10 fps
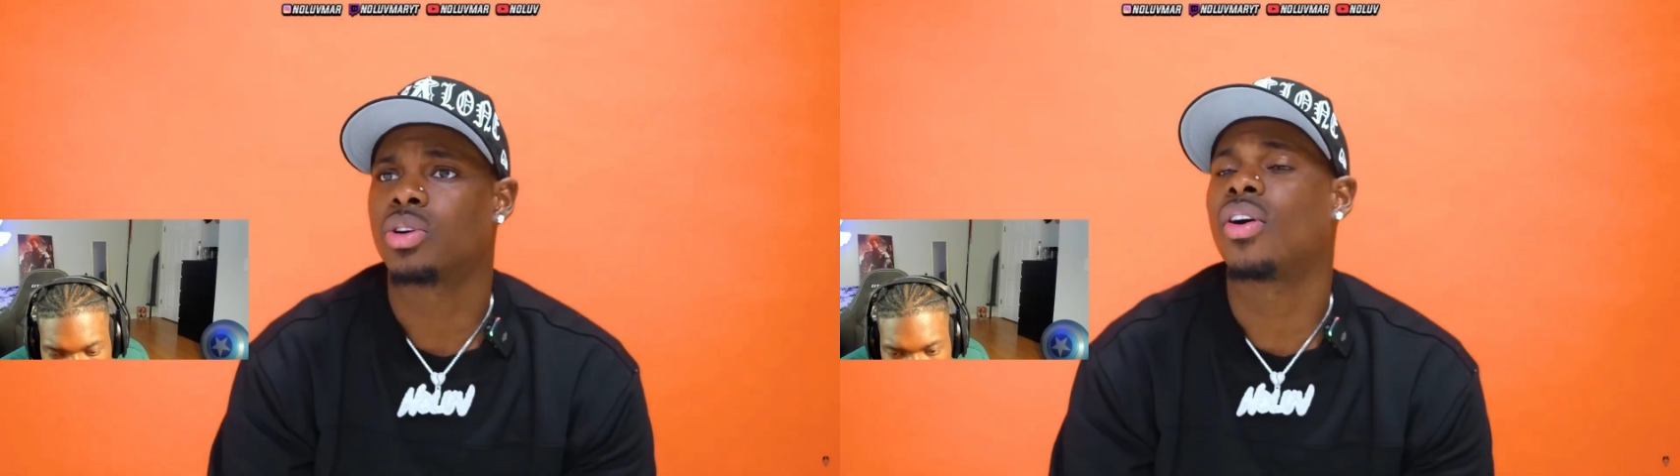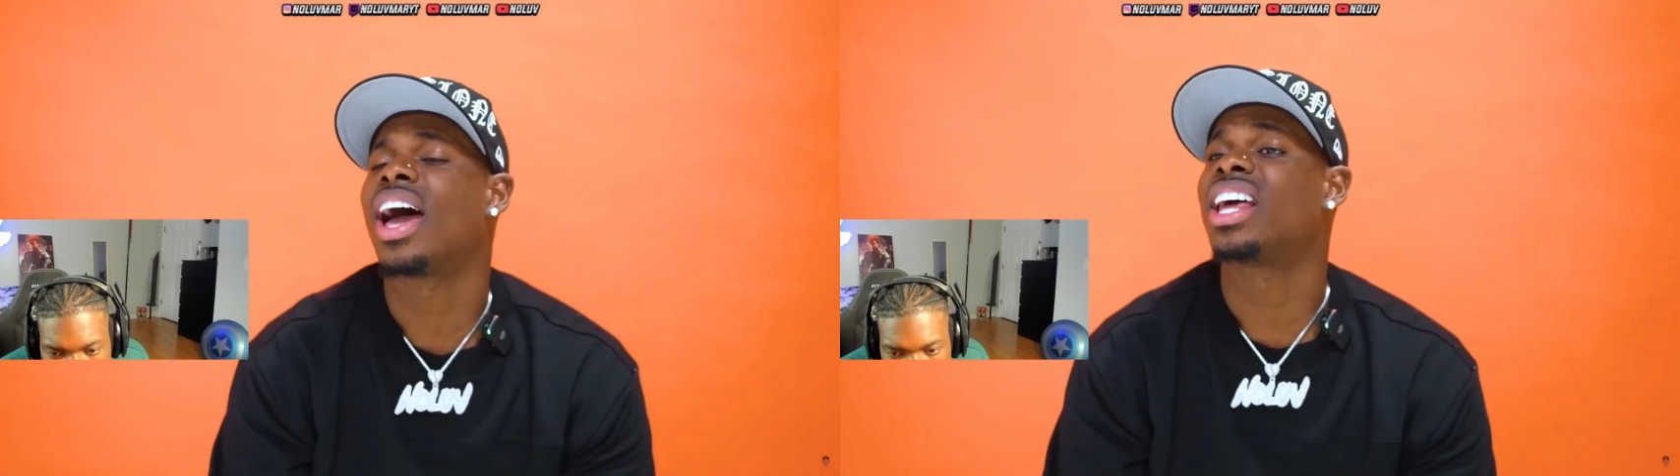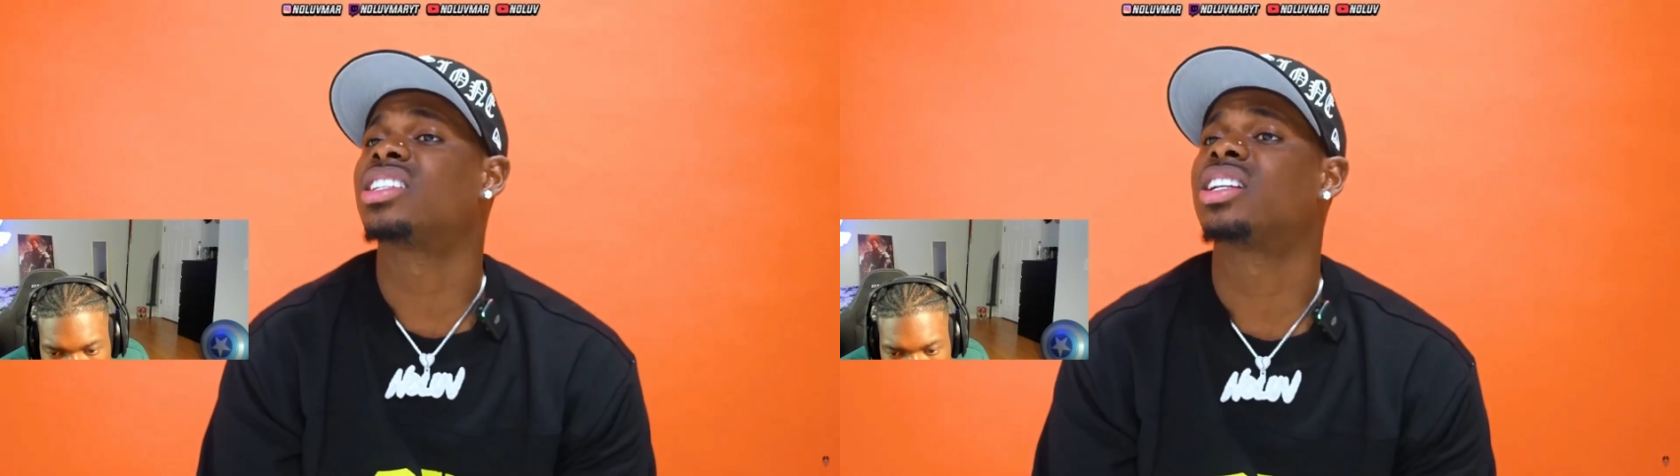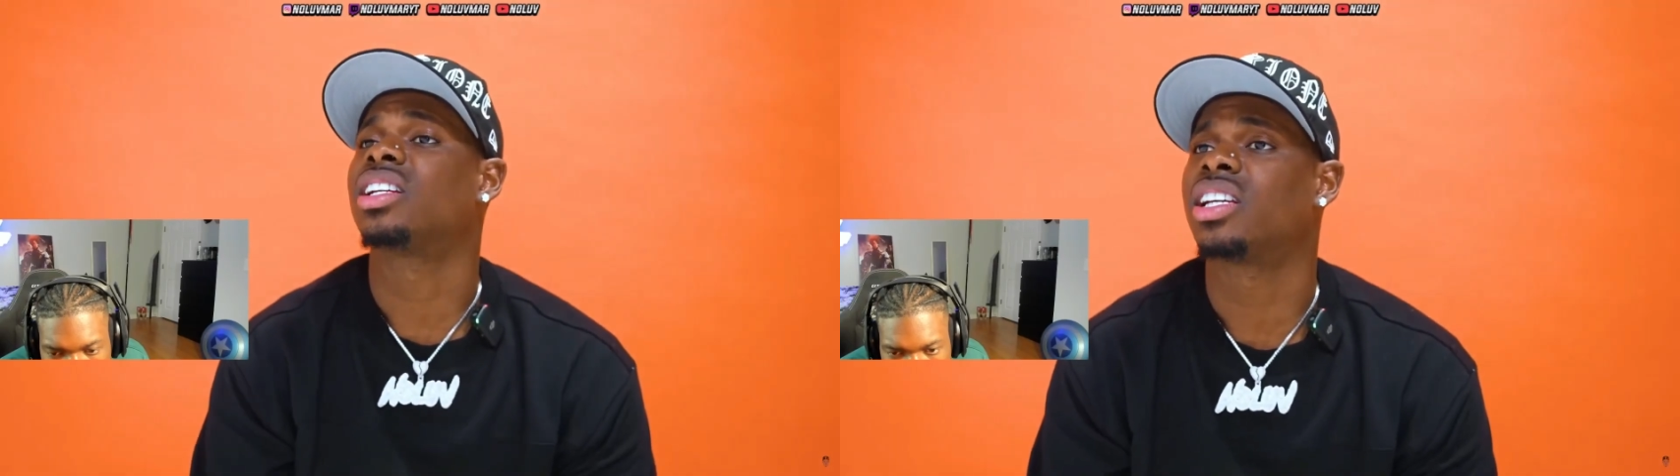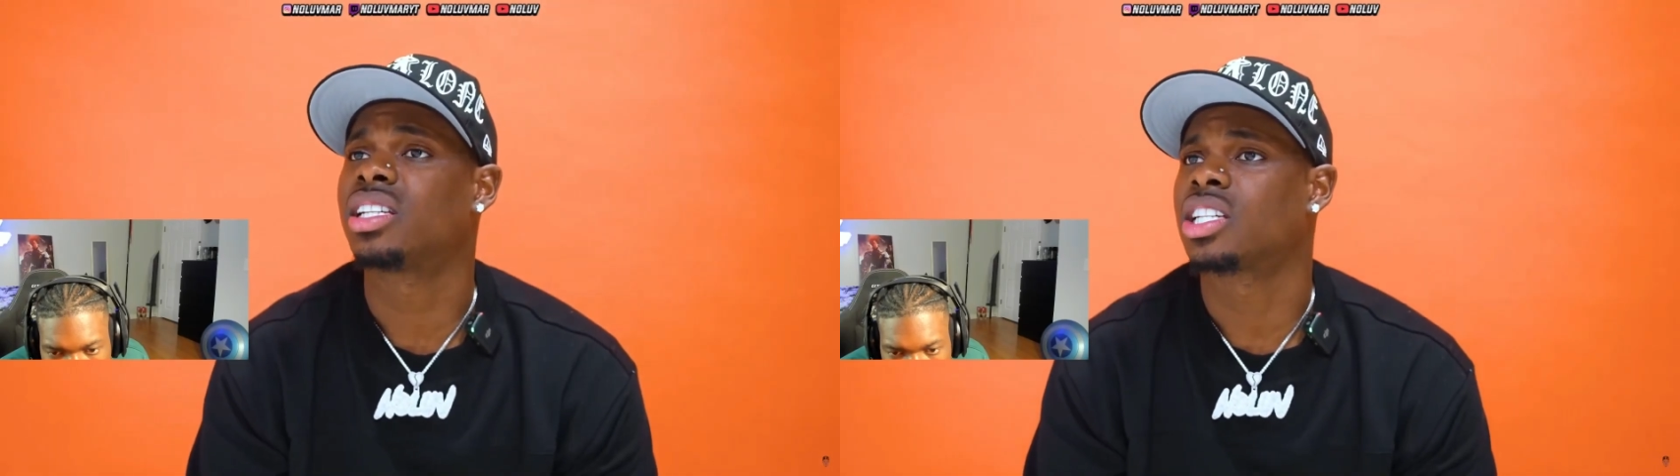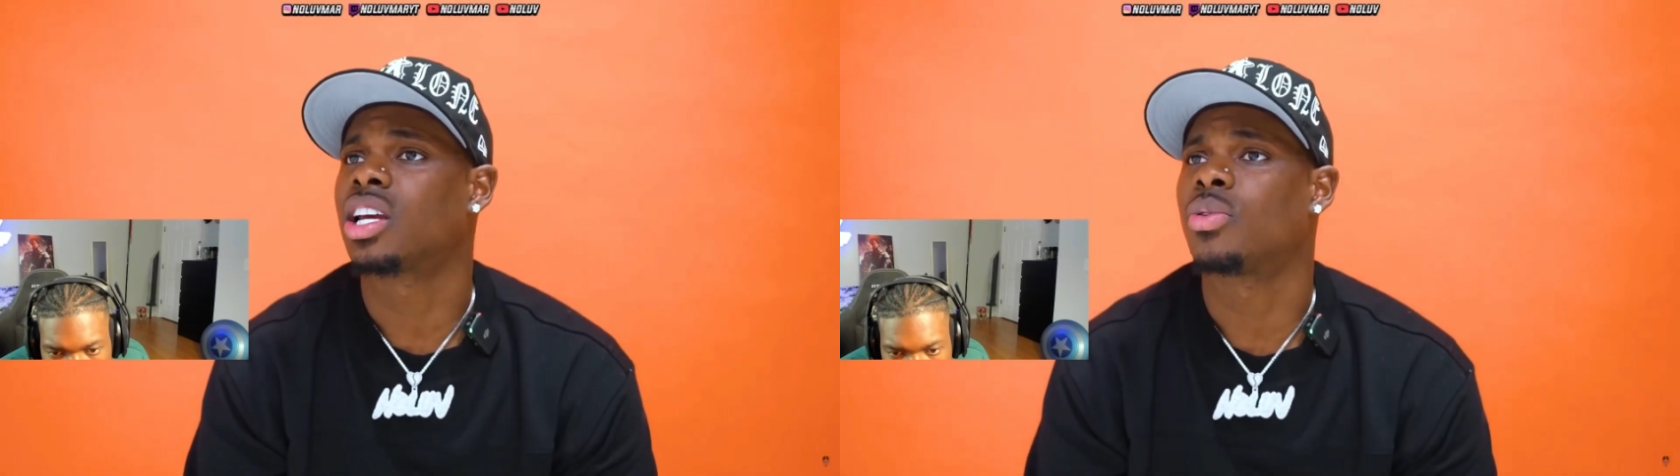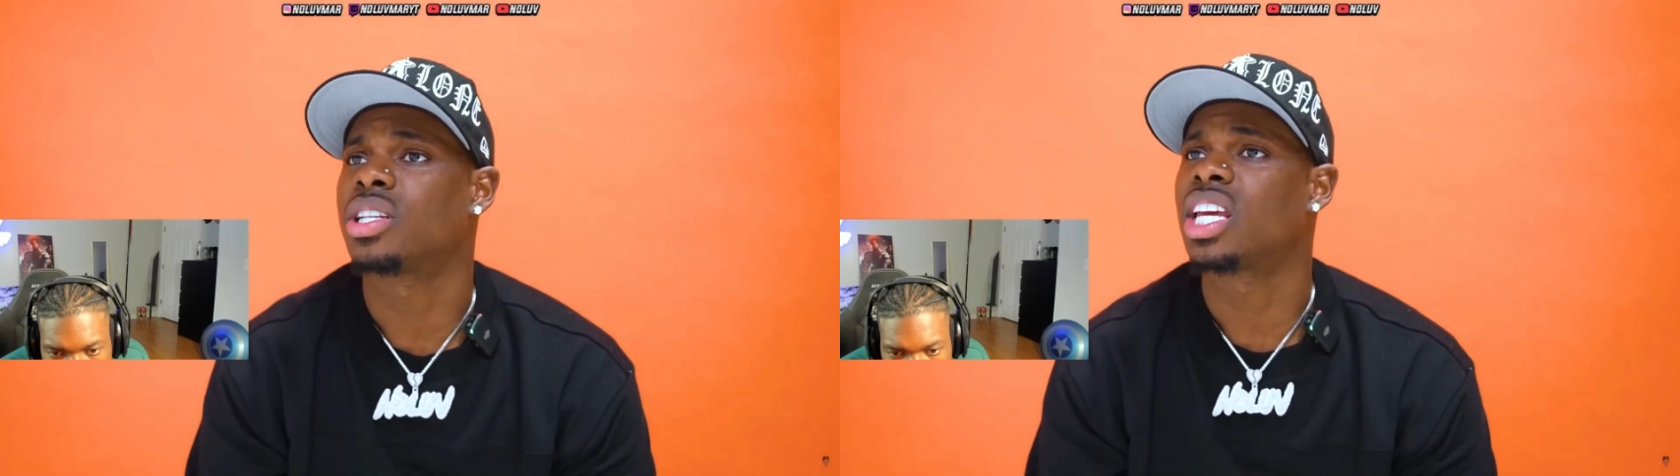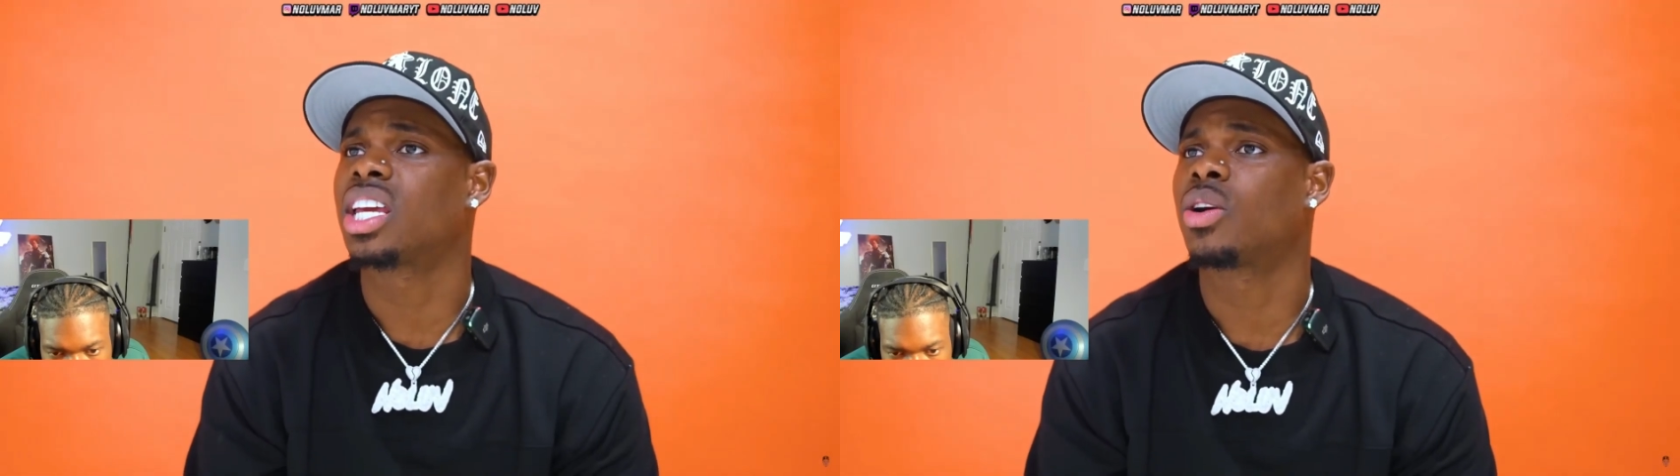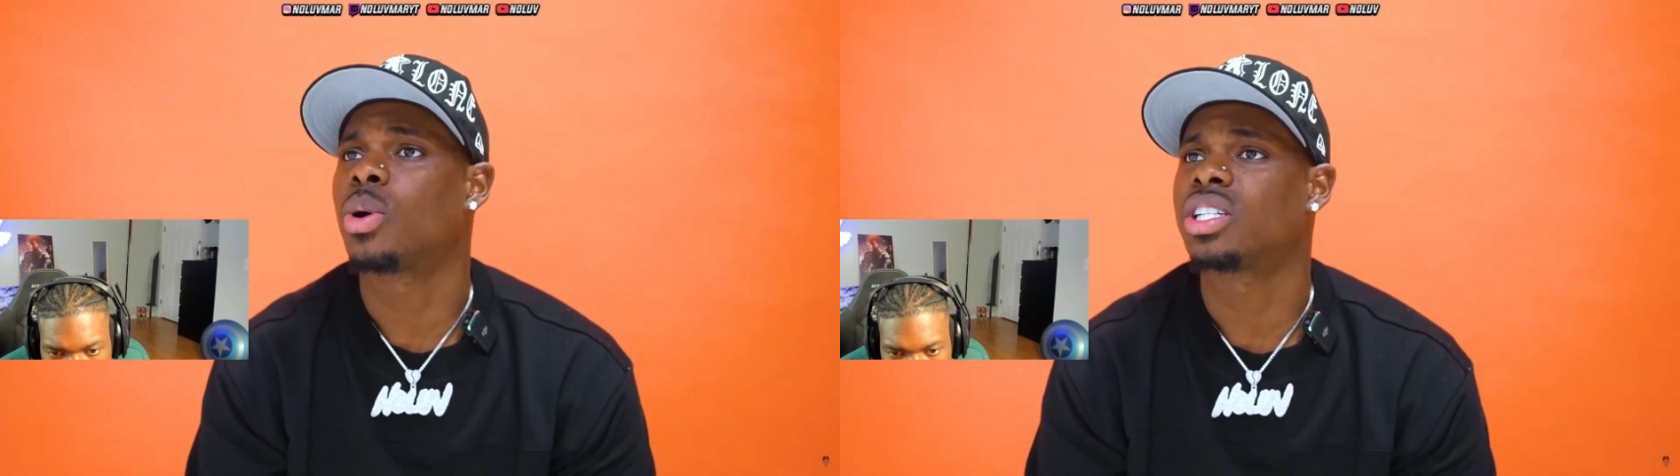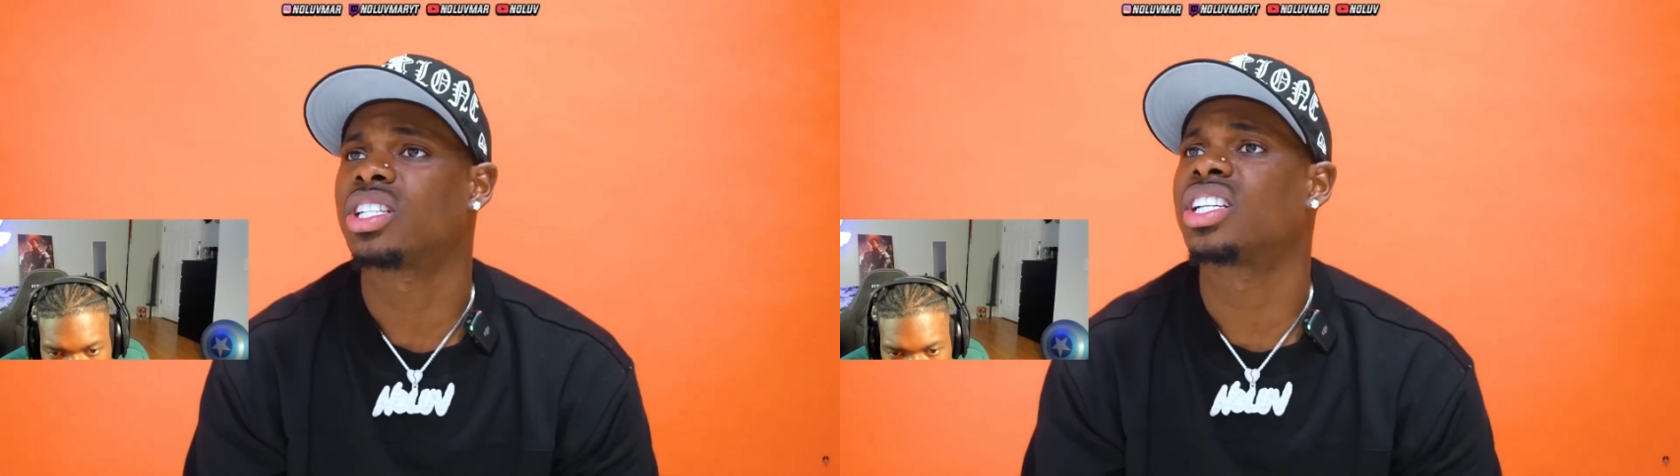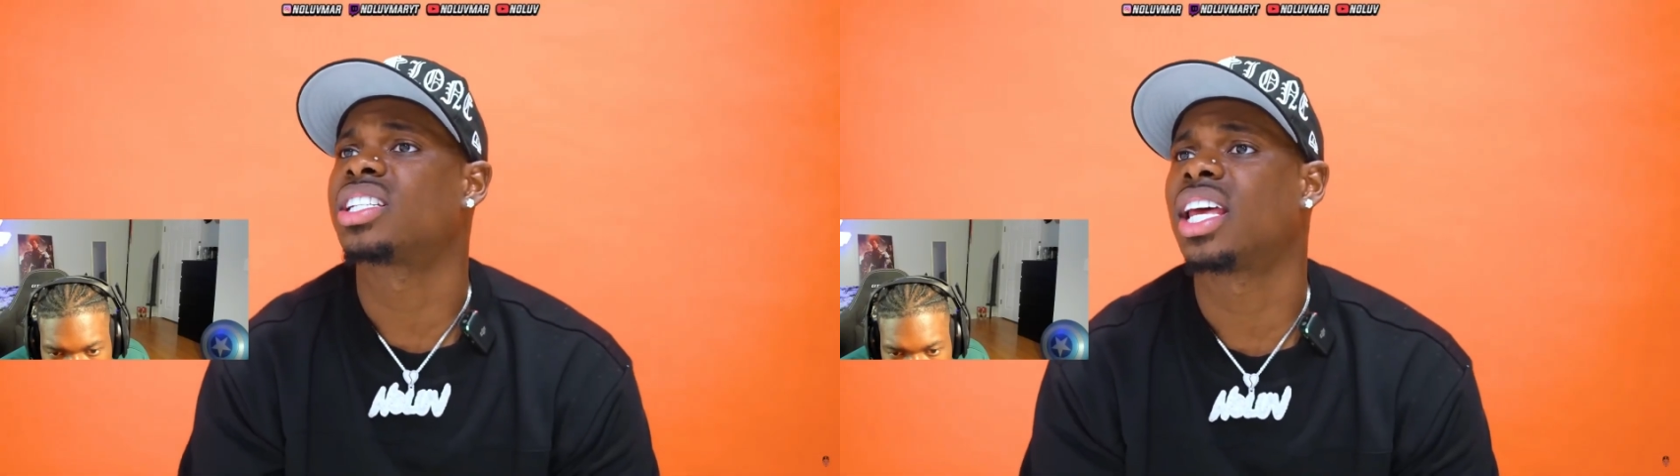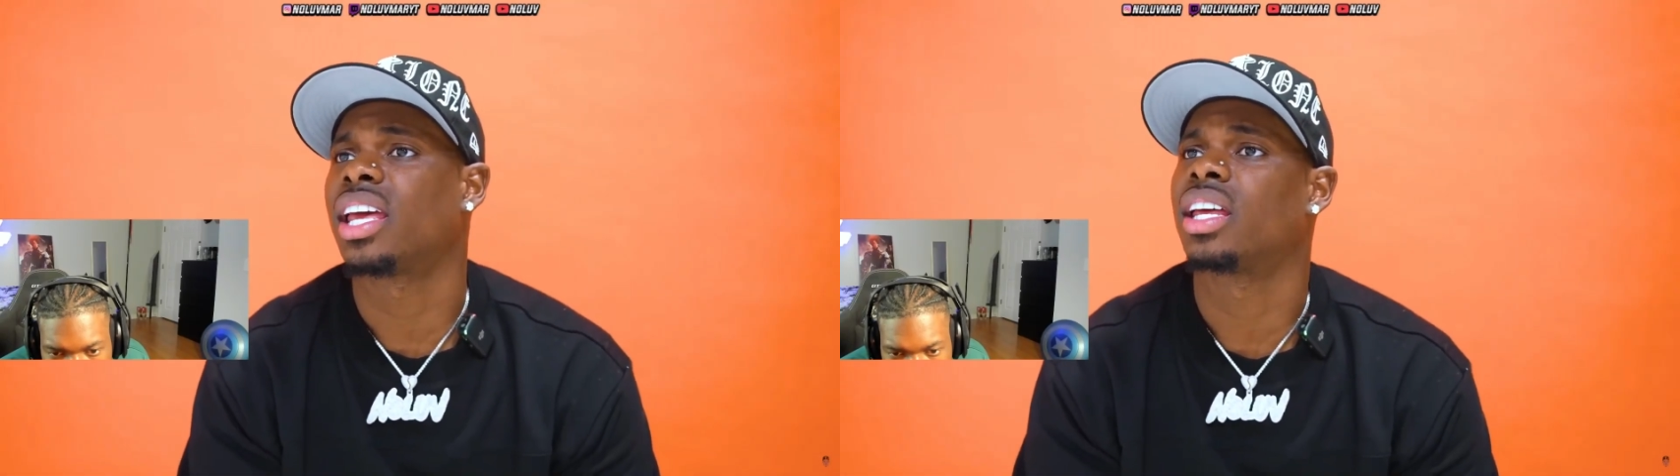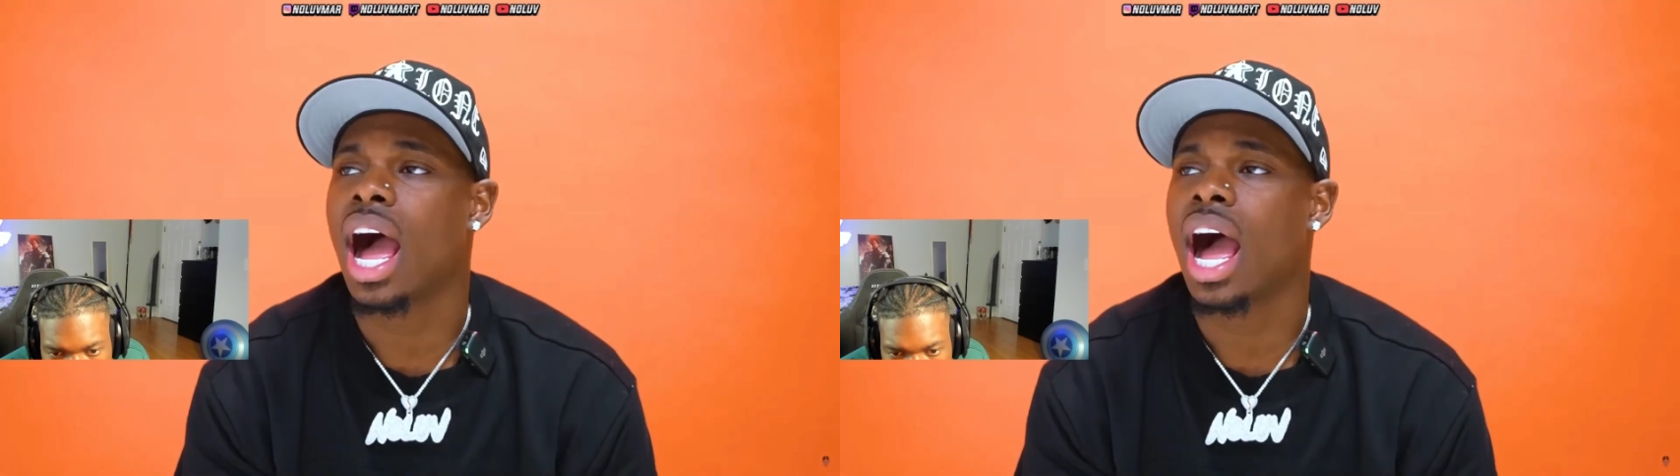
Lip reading: Or don't add it to the list, because I don't want to take your questions. Just say it.